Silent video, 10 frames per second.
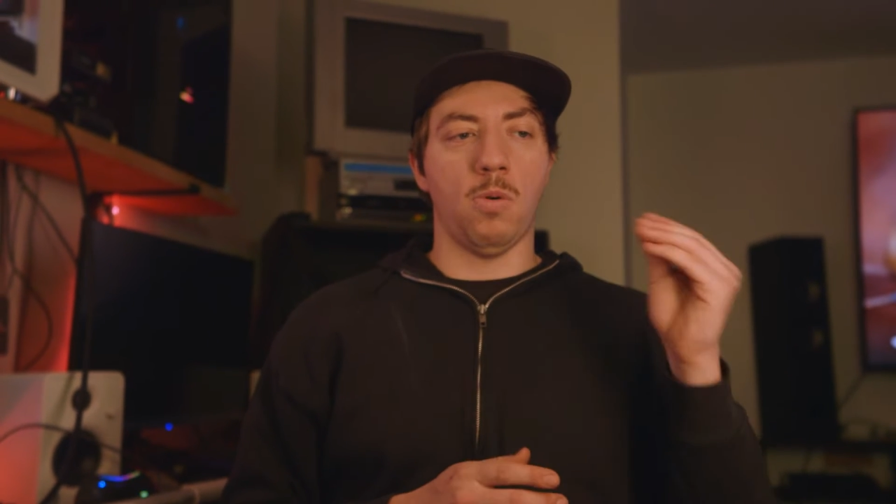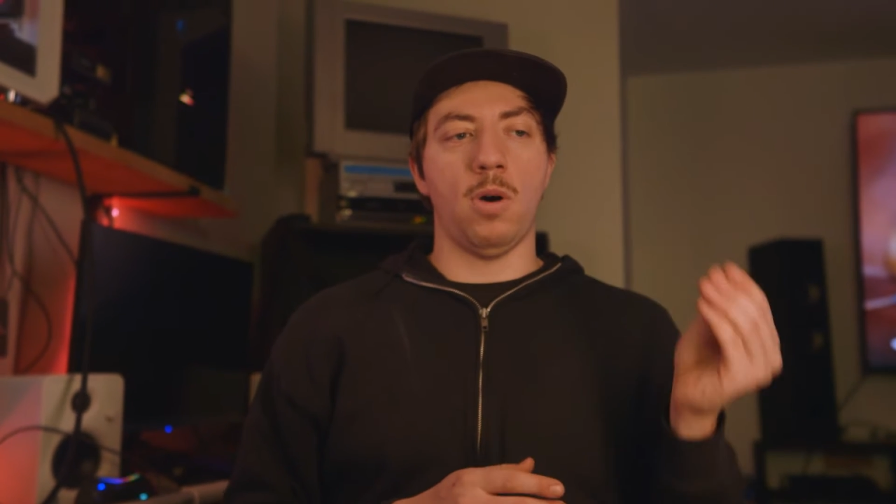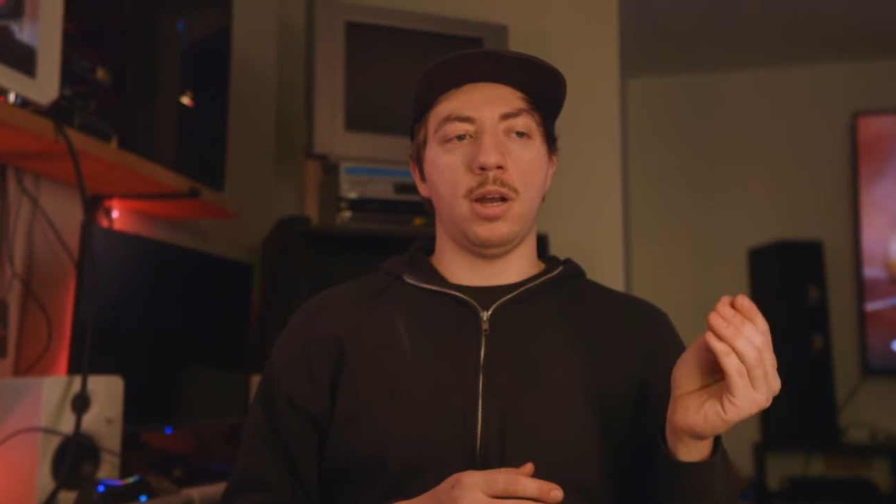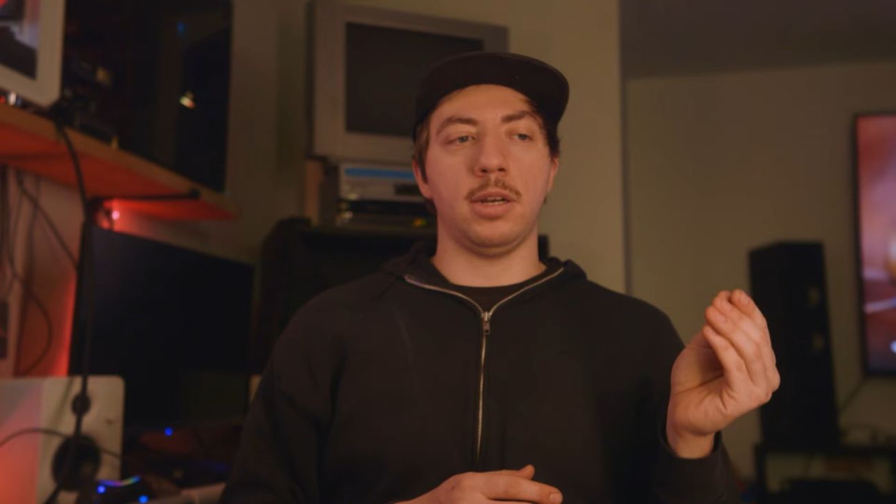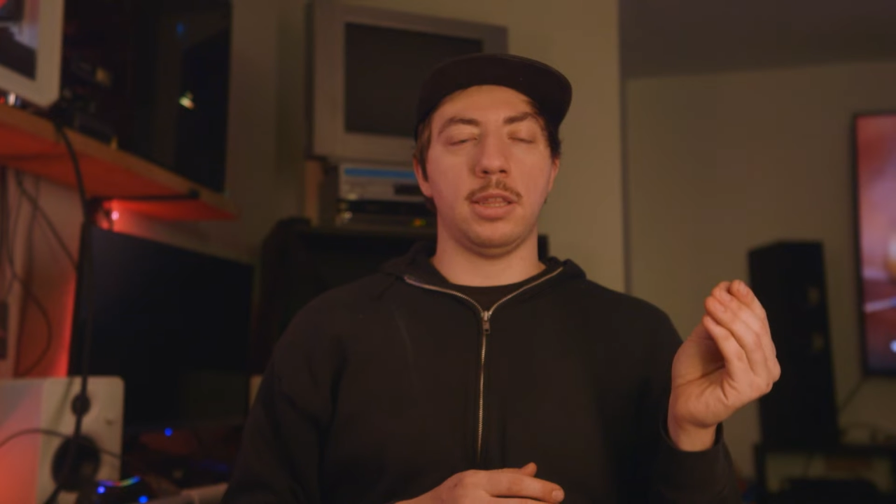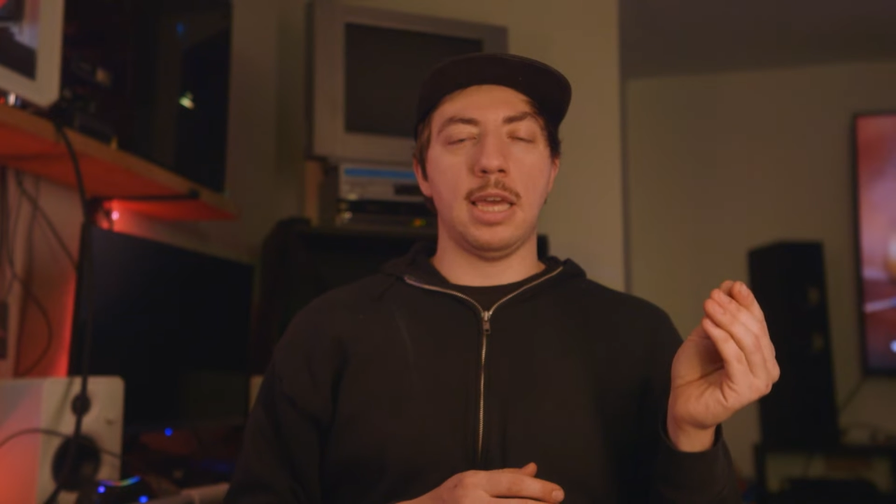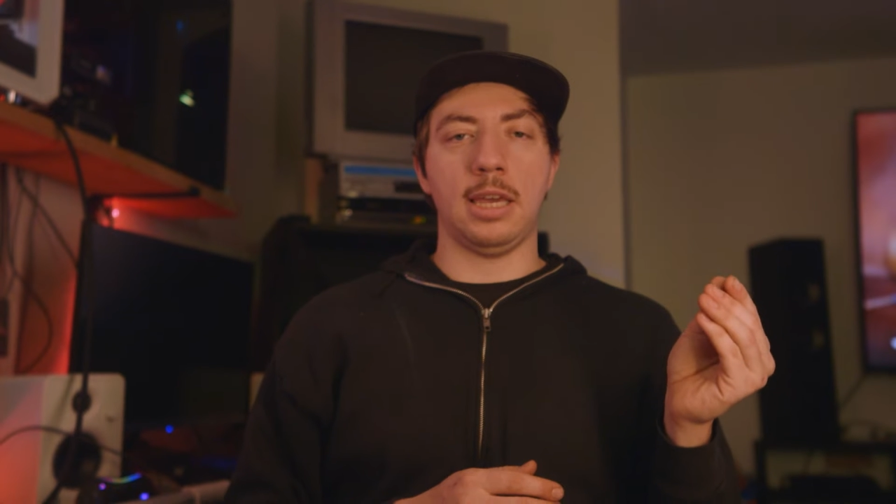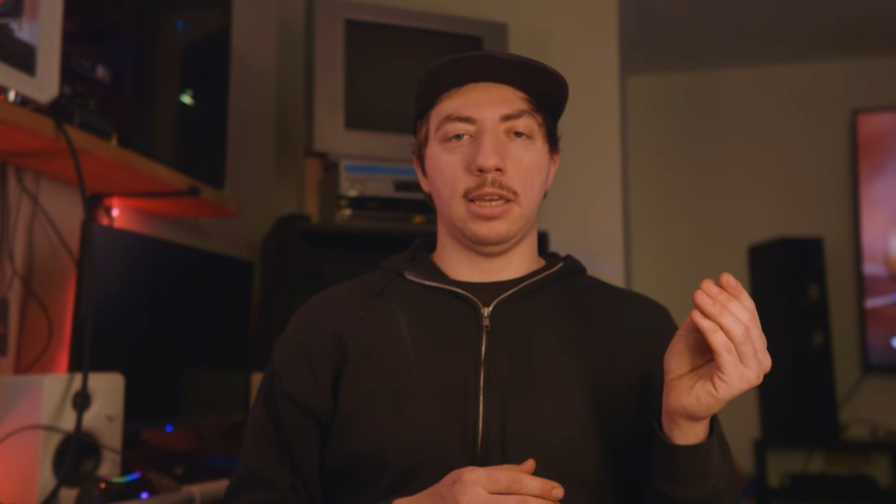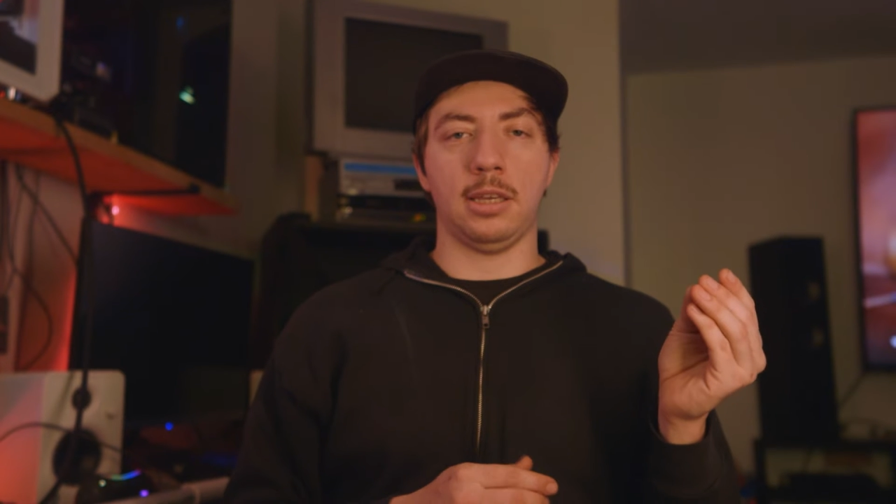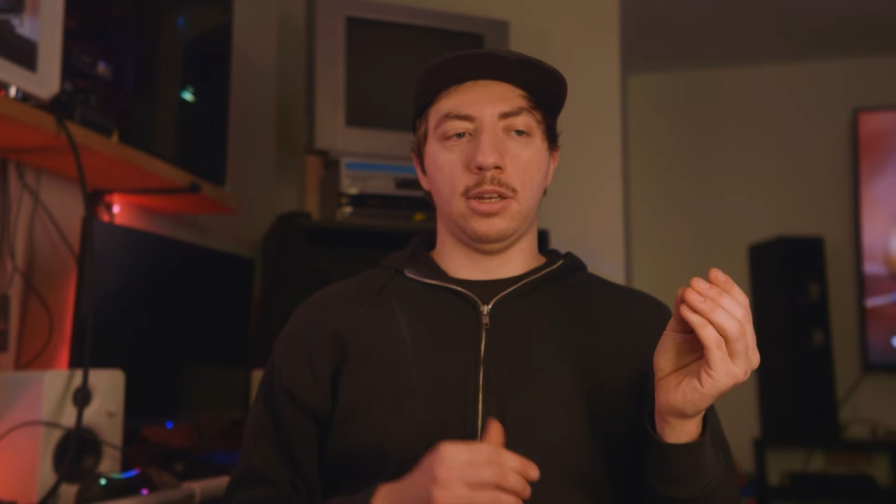one
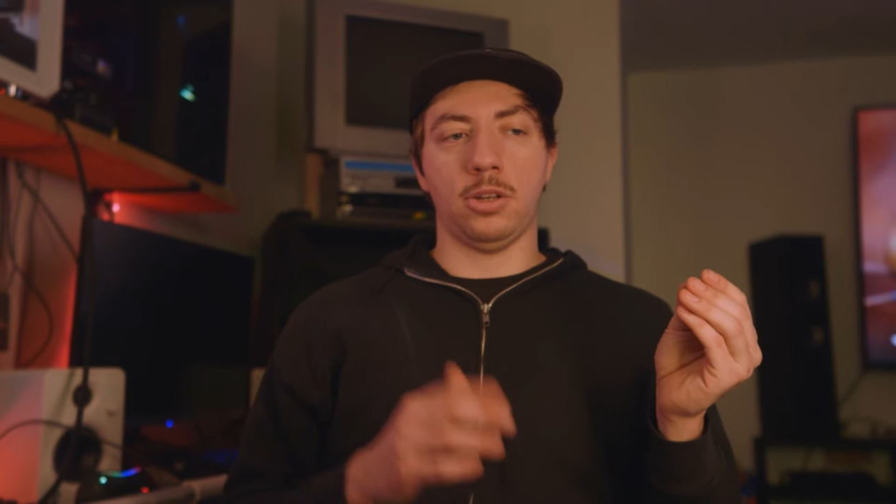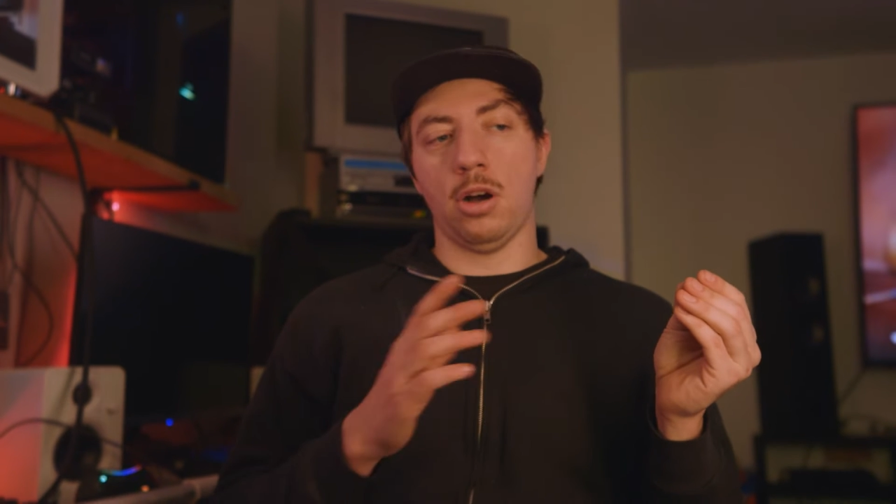thing can